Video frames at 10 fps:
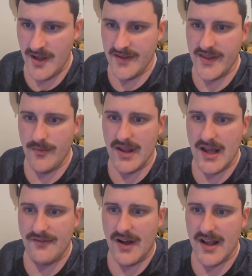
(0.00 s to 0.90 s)
Then we
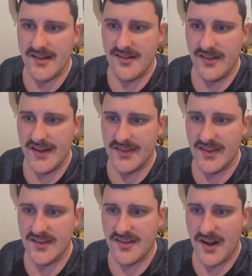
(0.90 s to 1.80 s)
have ICE leaked
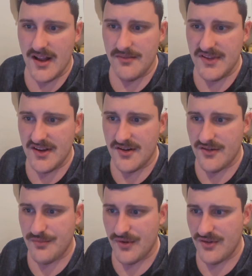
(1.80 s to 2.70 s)
these asylum
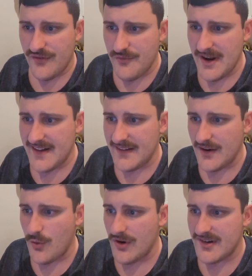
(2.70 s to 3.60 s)
seekers' personal information.
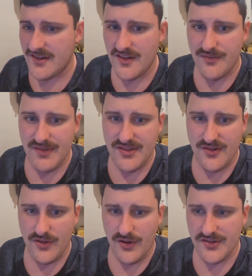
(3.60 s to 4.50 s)
A court just dismissed
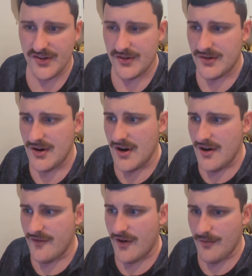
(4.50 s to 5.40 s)
their lawsuit
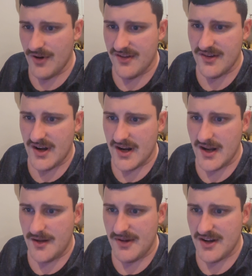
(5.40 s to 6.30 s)
from
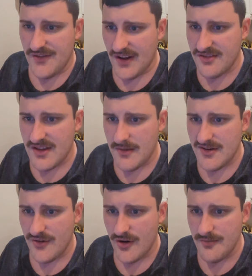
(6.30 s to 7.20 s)
Reason.com by 2000 Time
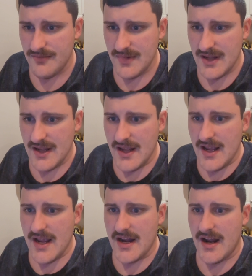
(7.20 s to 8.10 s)
of Charm.
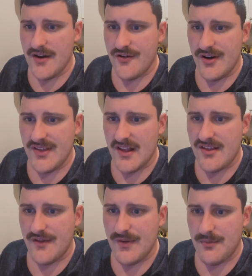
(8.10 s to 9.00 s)
And I agree. That's,
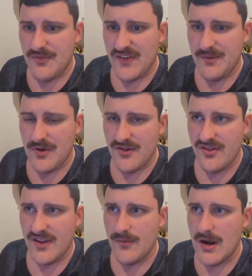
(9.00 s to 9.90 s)
I think
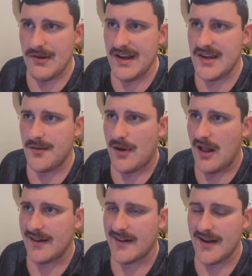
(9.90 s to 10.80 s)
personally, why we need to
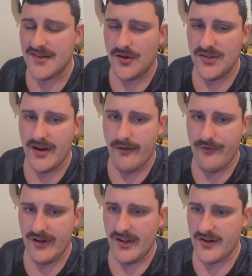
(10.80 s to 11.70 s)
abolish ICE and all the other
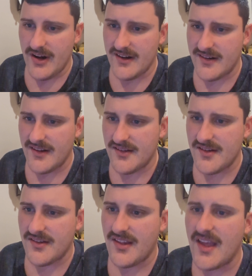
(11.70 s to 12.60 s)
free letter agencies,
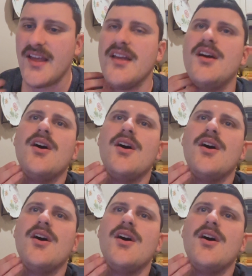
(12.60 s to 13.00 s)
because they